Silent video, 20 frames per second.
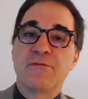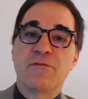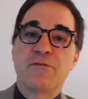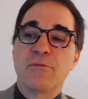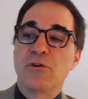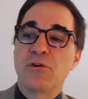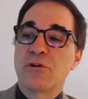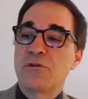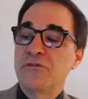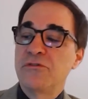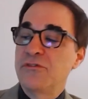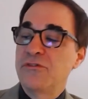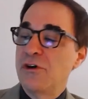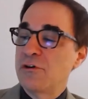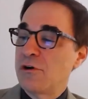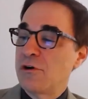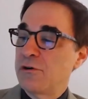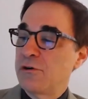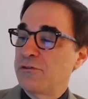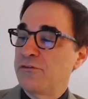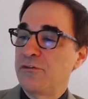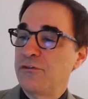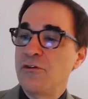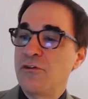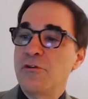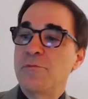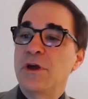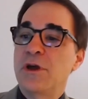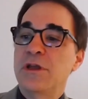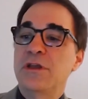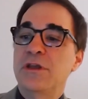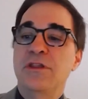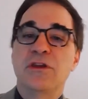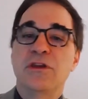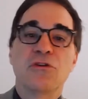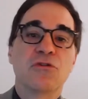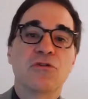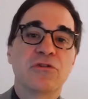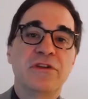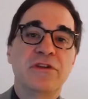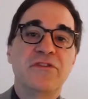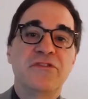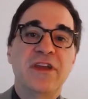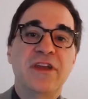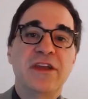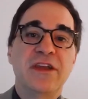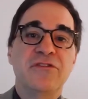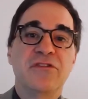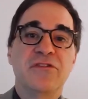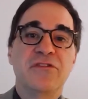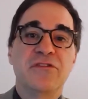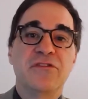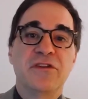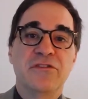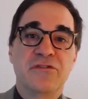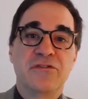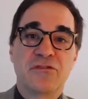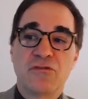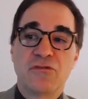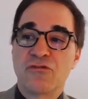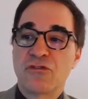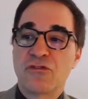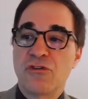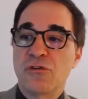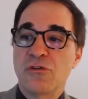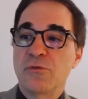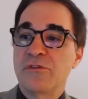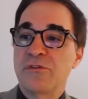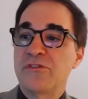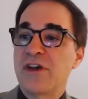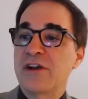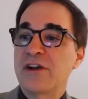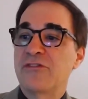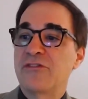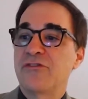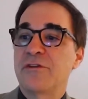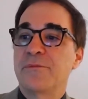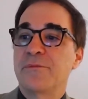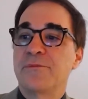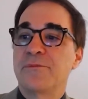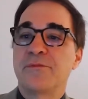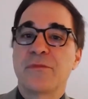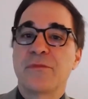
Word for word: for Merkel cell carcinoma in the early stages is surgical resection.